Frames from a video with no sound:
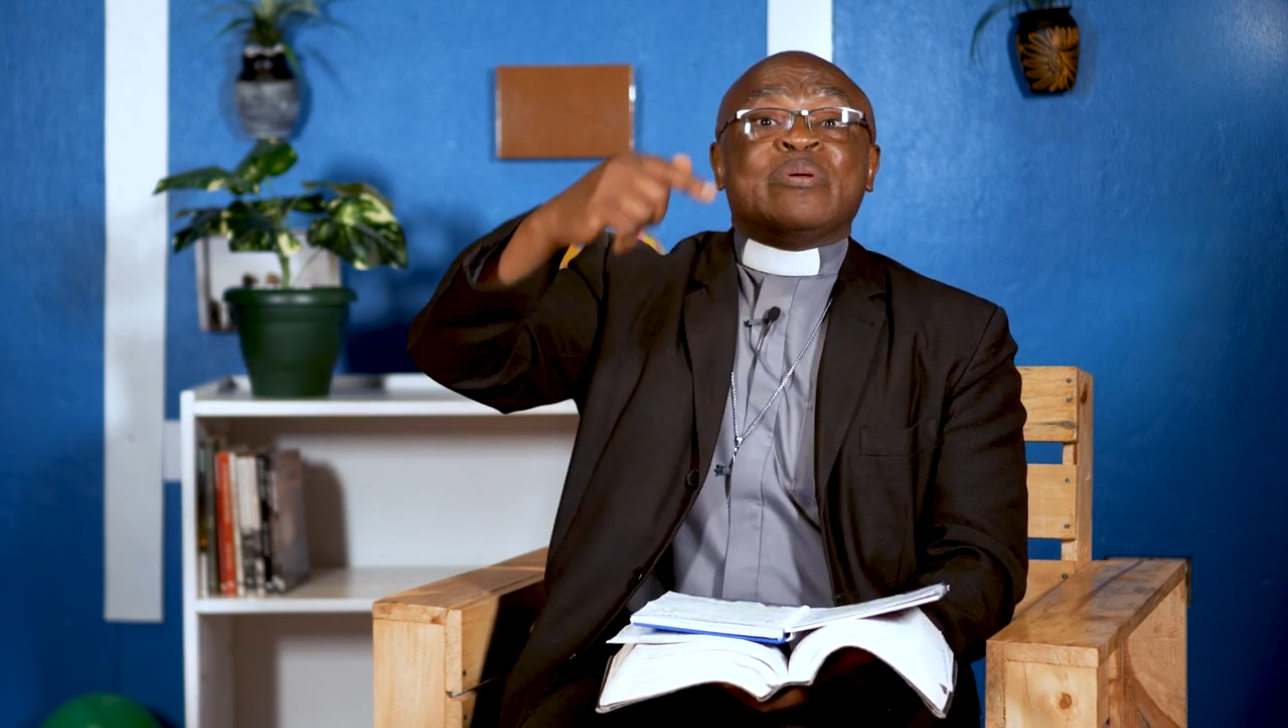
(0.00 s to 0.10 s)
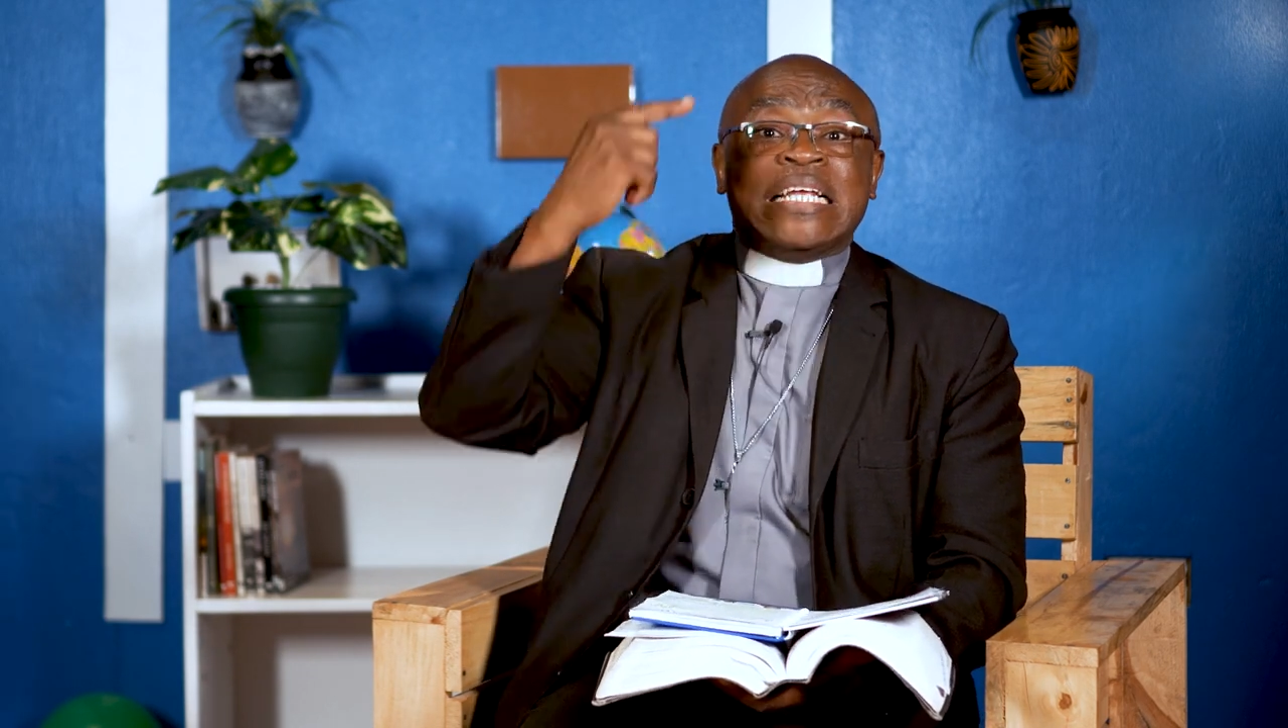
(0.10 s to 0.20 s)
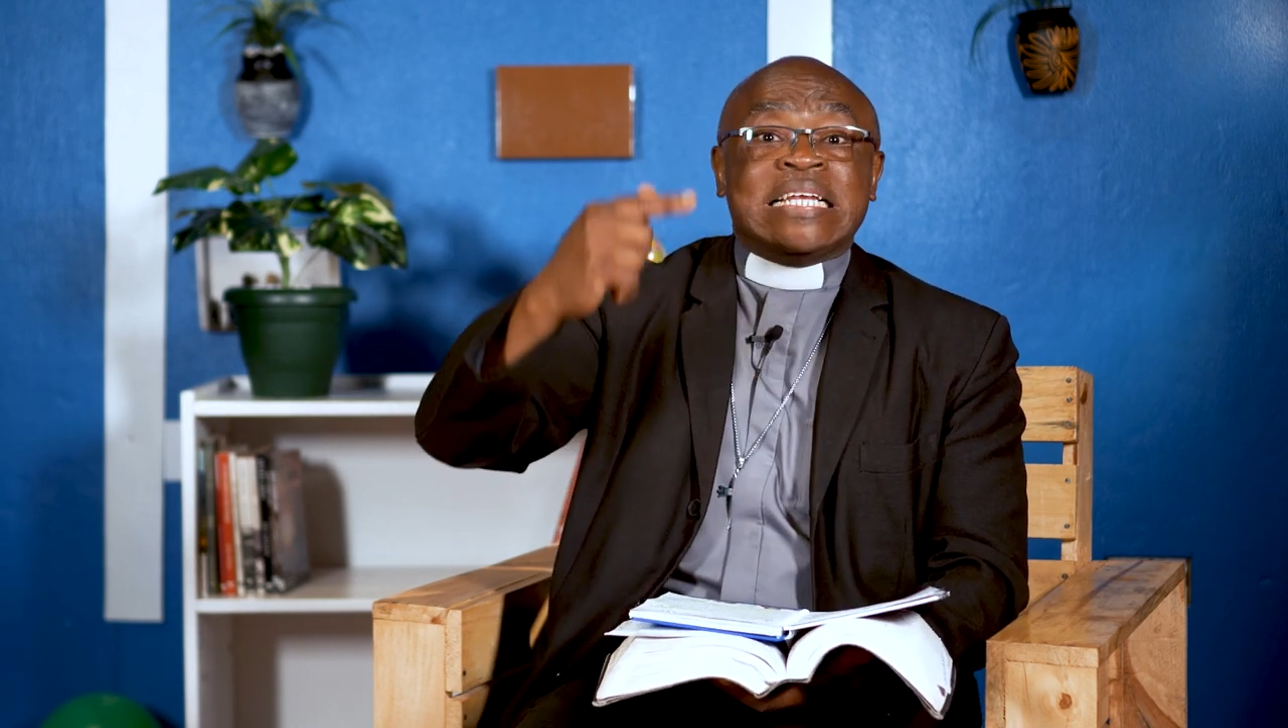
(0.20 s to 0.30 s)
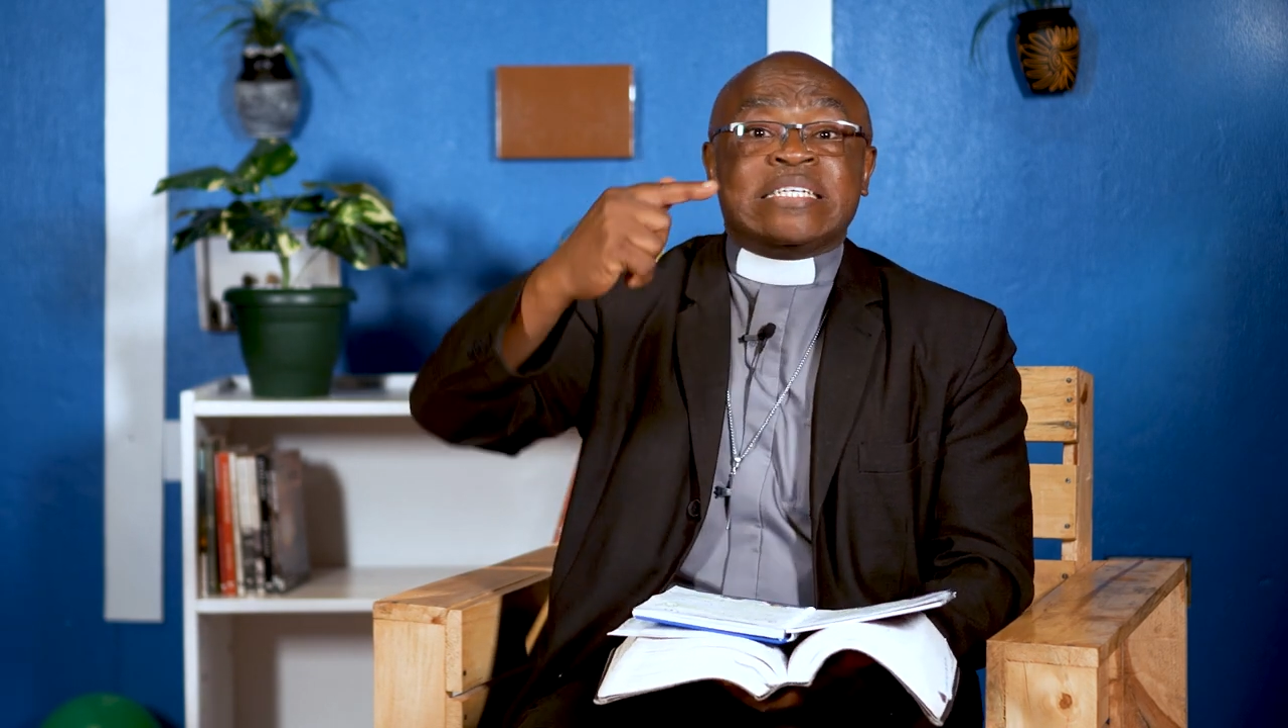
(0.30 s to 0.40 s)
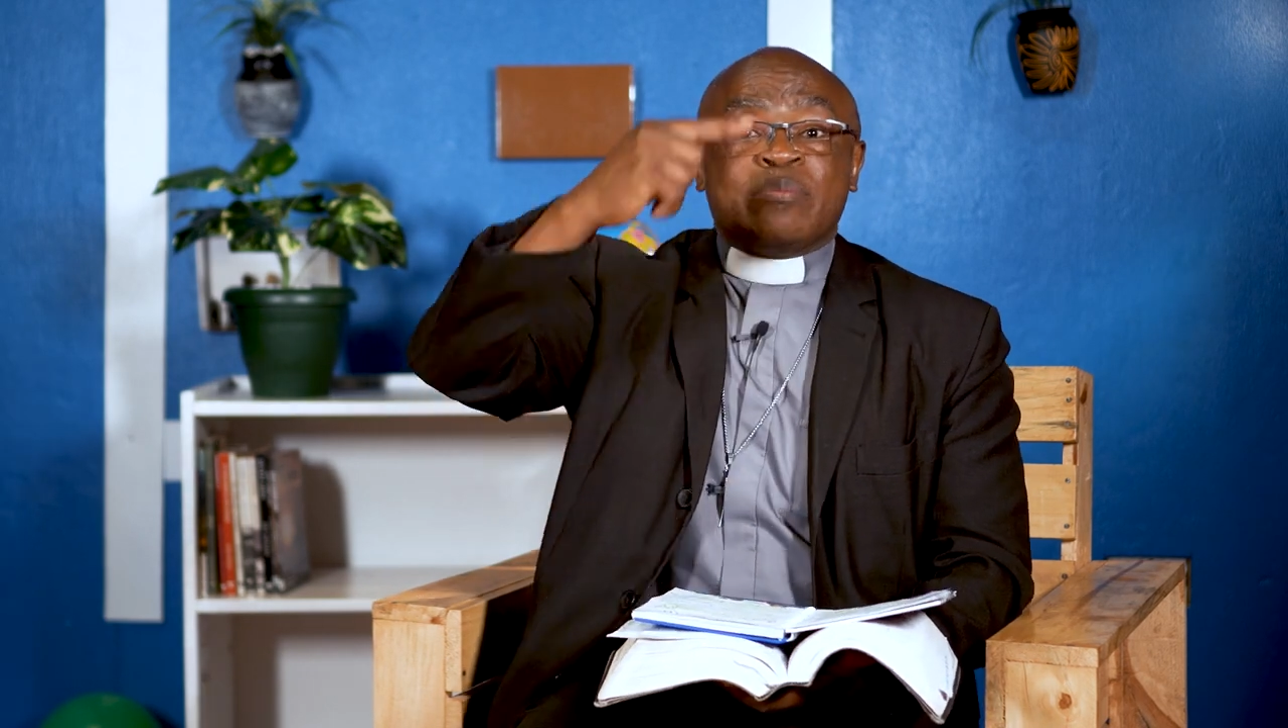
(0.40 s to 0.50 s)

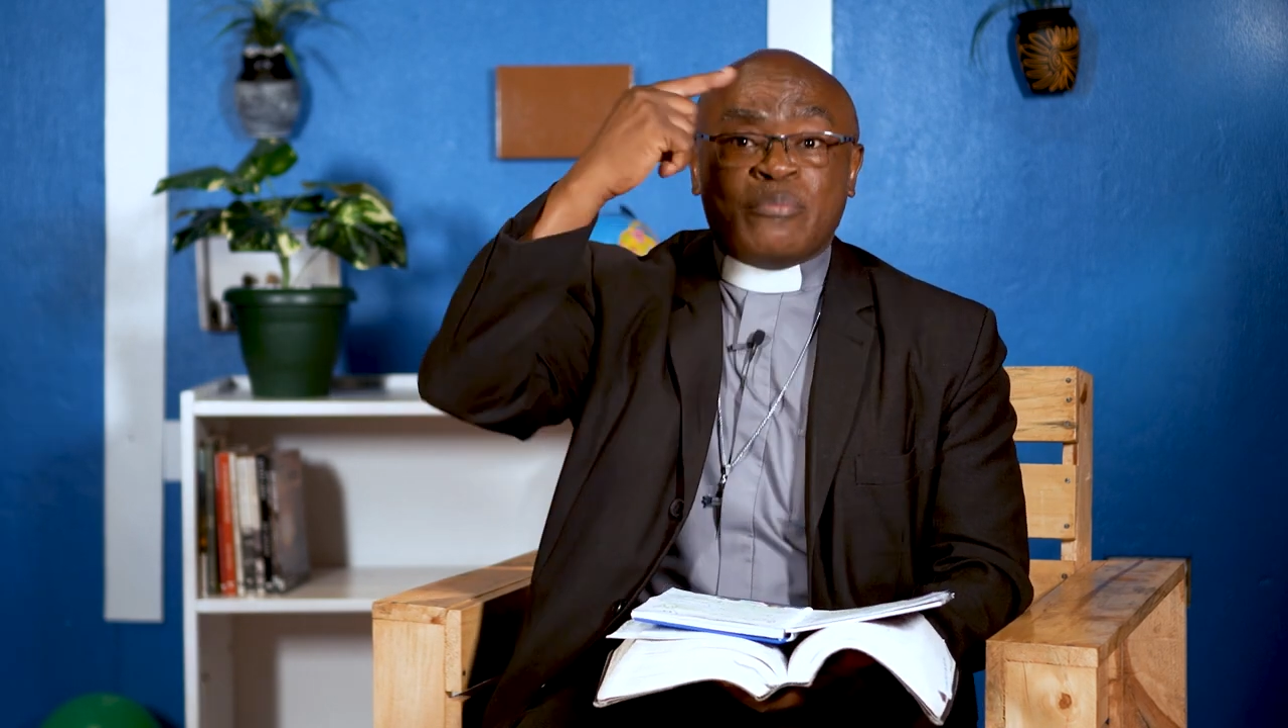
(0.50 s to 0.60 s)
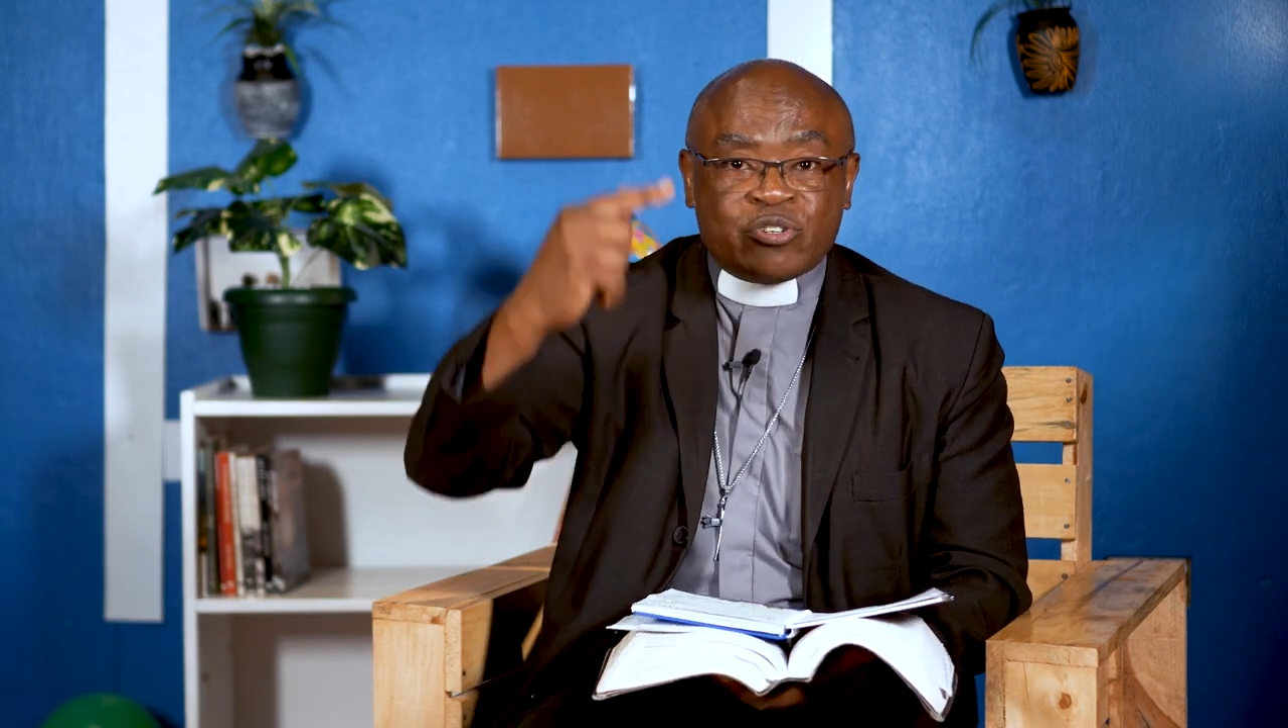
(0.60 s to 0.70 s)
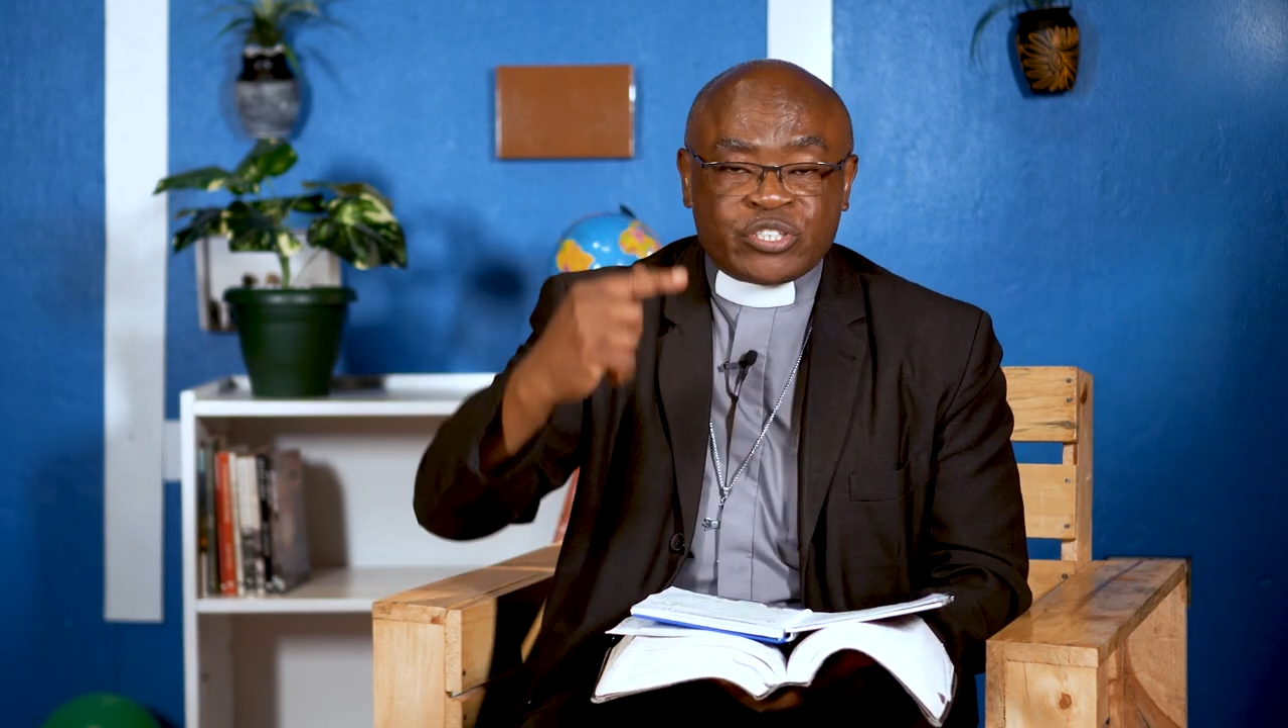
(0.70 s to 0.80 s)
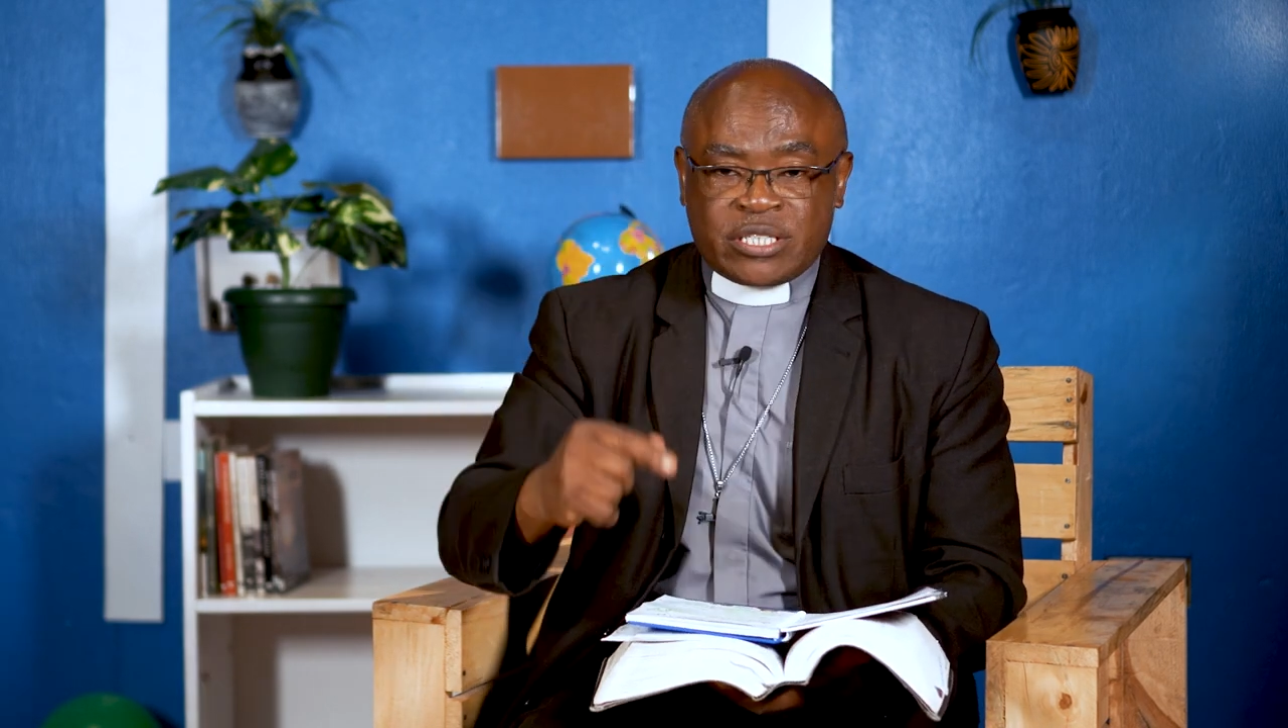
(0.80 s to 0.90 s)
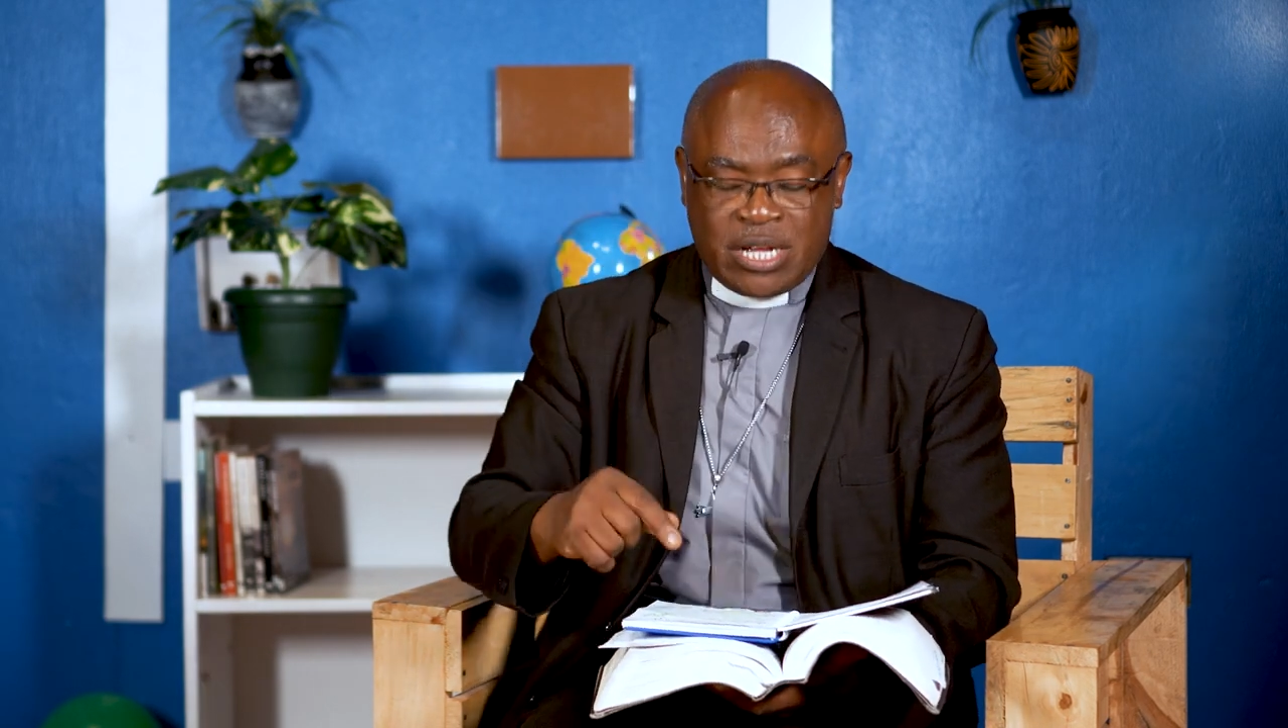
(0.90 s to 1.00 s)
need it
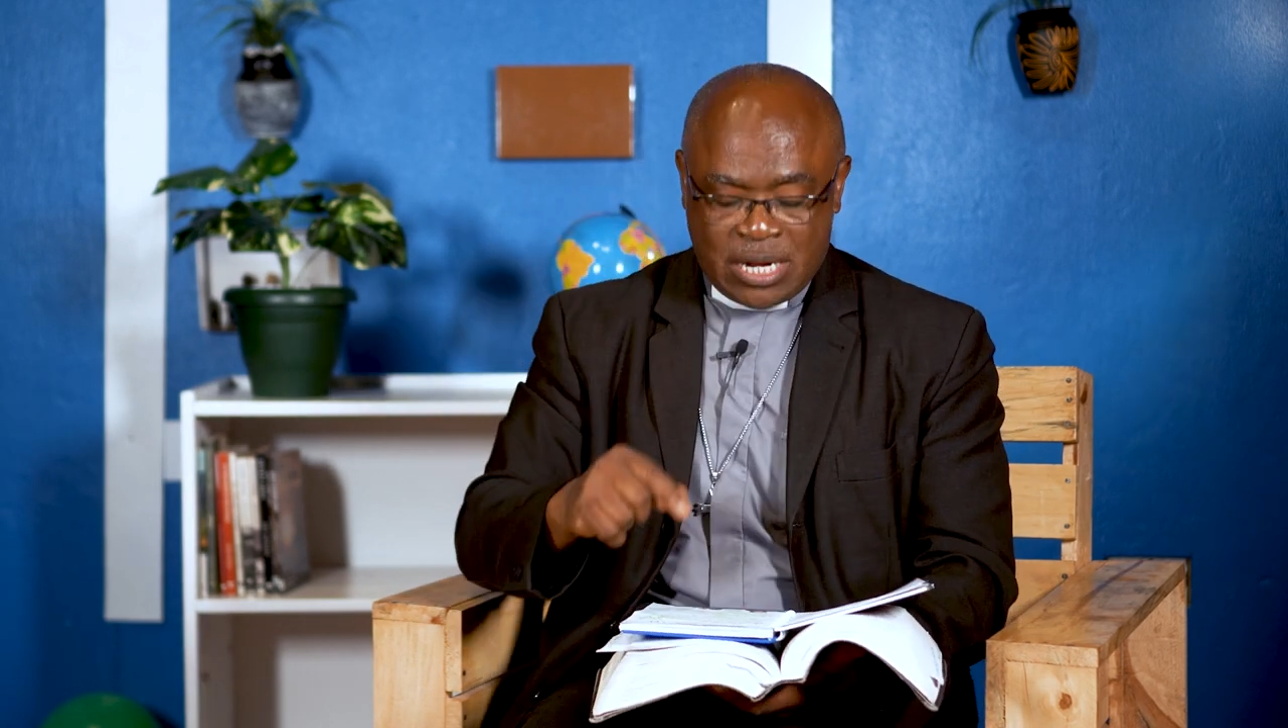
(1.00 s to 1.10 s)
most.